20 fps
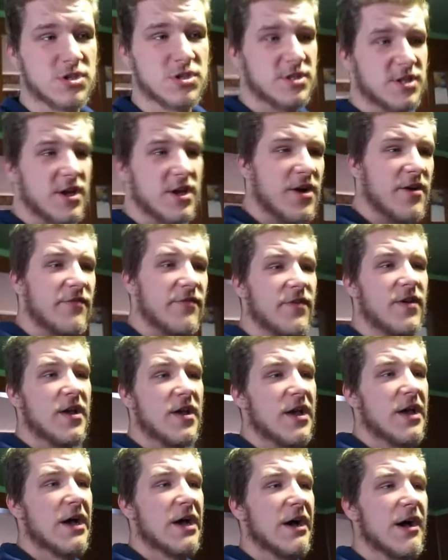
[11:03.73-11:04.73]
stuff
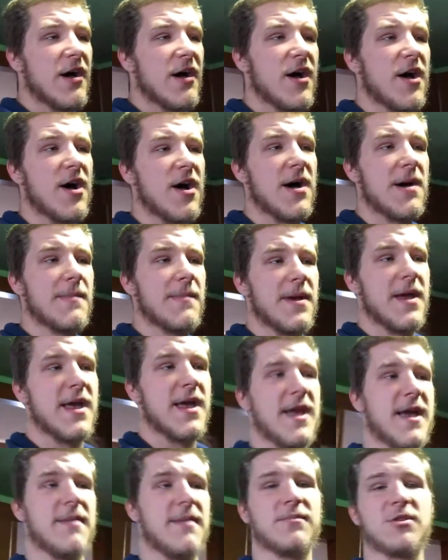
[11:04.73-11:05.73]
um,
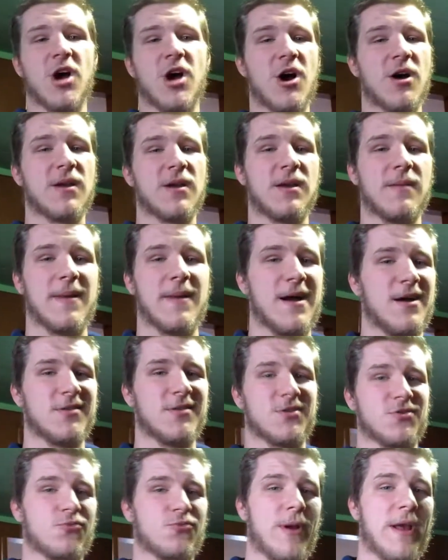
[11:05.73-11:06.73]
and talking about
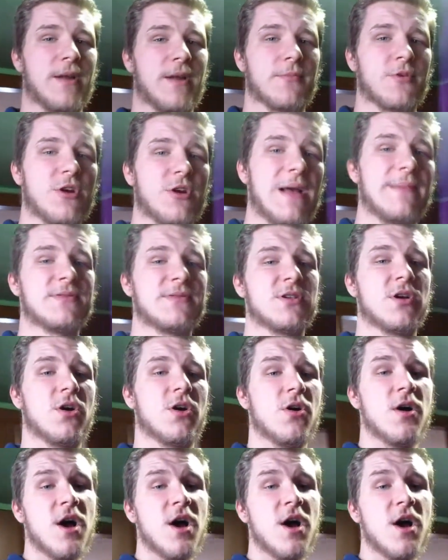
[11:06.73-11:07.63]
just random crap. So